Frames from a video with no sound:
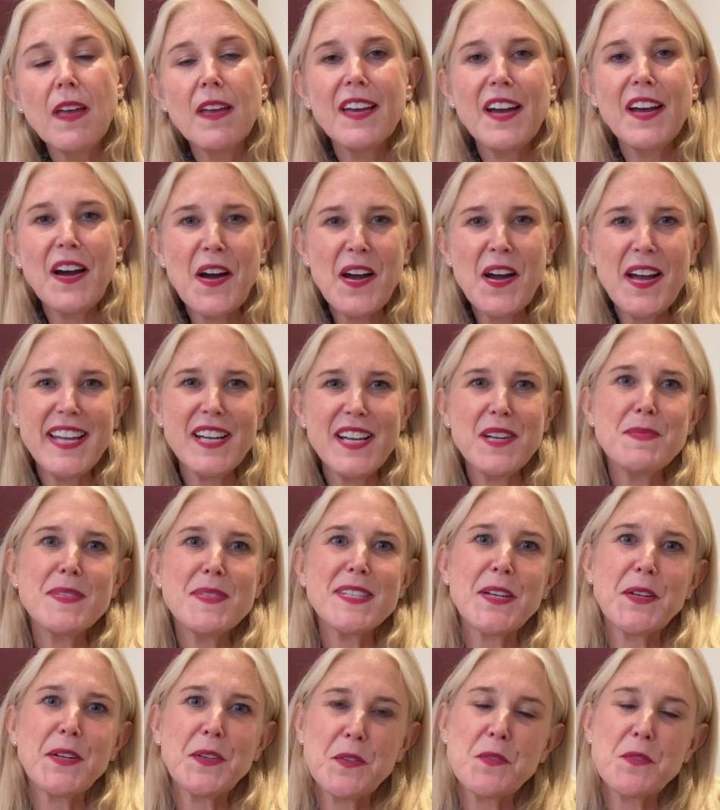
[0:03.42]
Hi, I'm
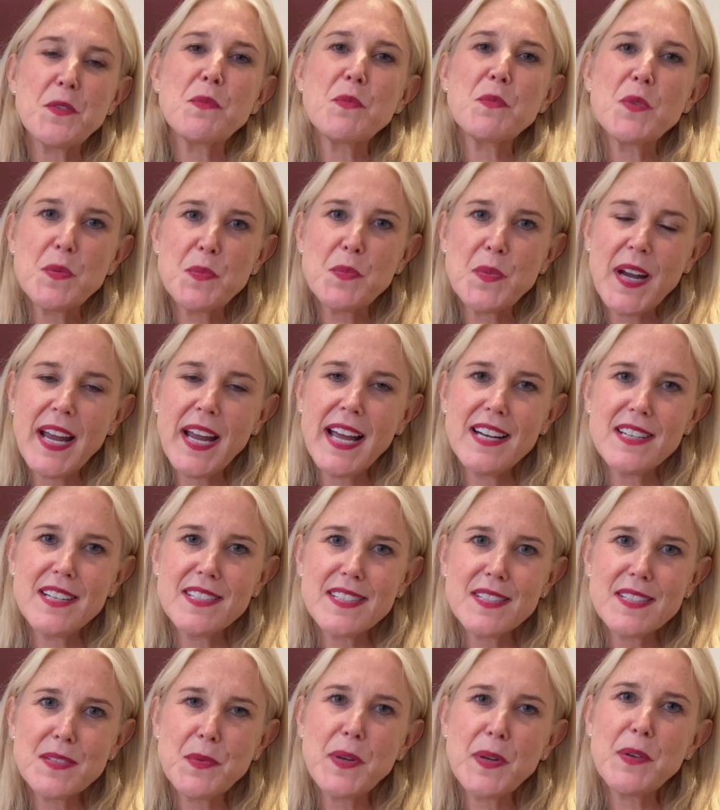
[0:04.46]
Sarah from Woodborough
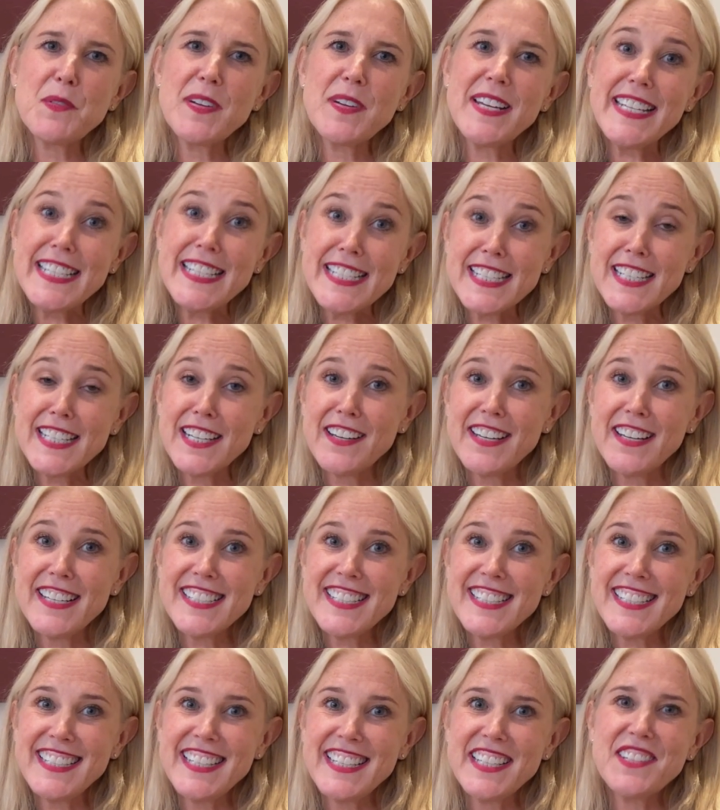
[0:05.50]
House. We're really
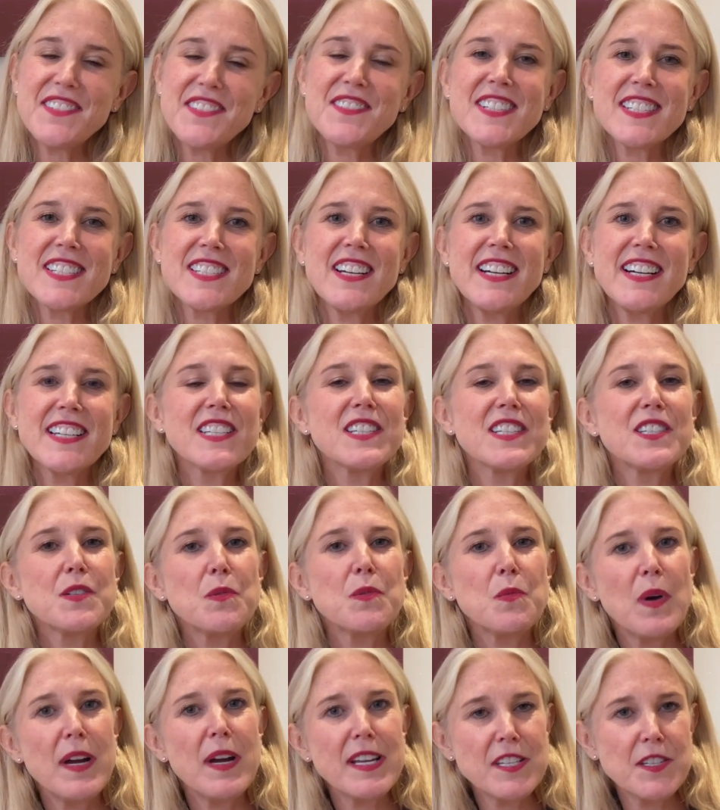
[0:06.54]
delighted that you've decided to
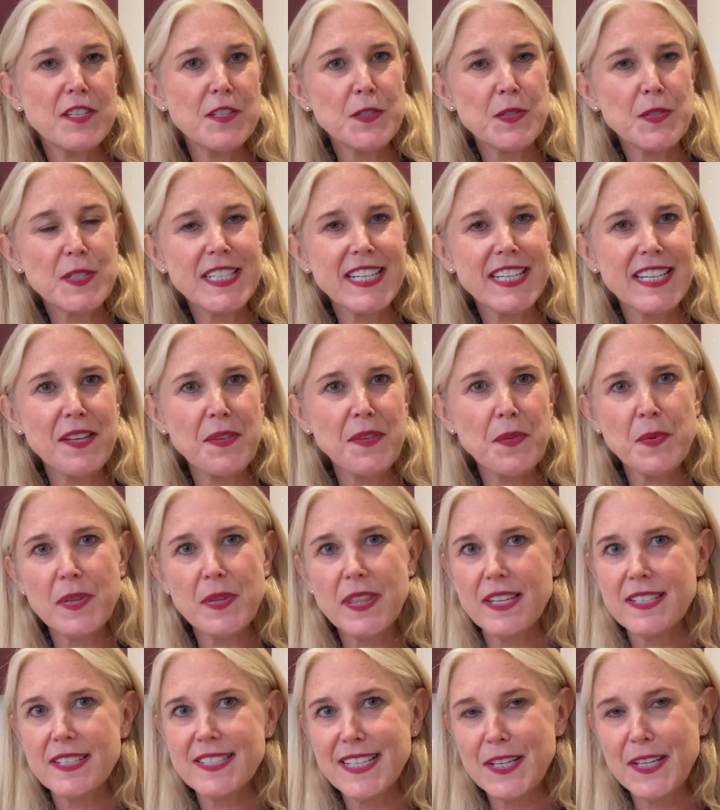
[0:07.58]
whiten your teeth with
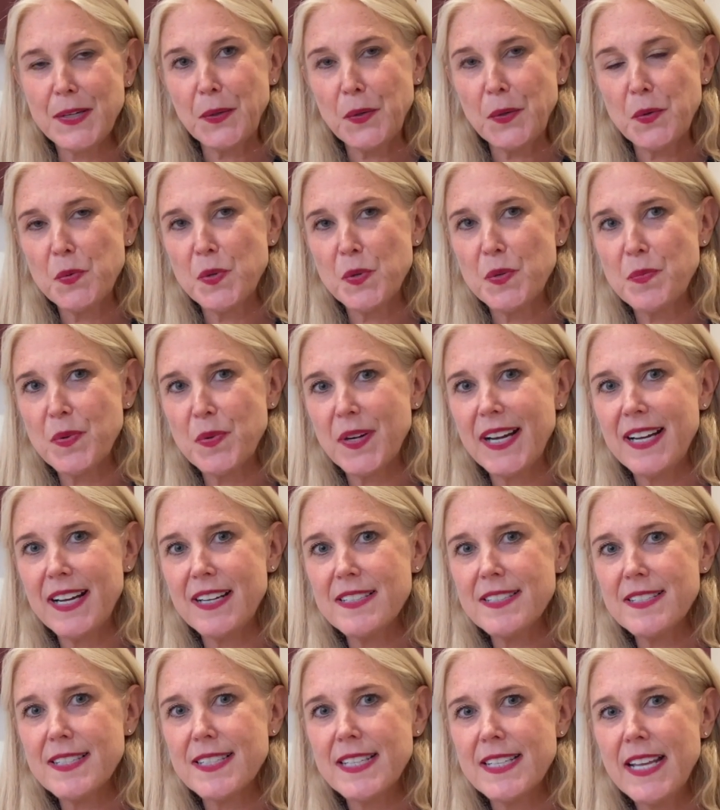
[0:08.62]
us here at Woodborough
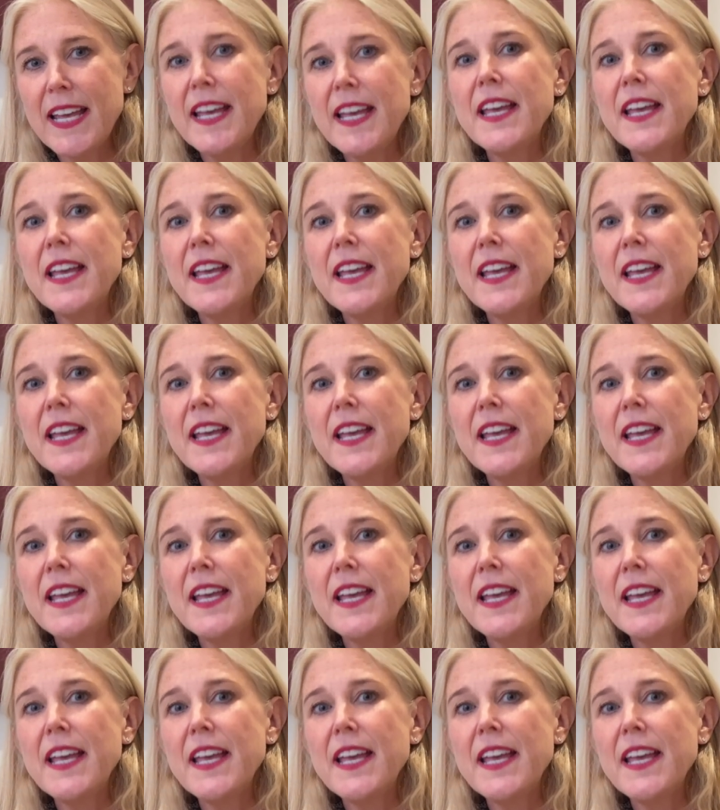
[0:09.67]
House.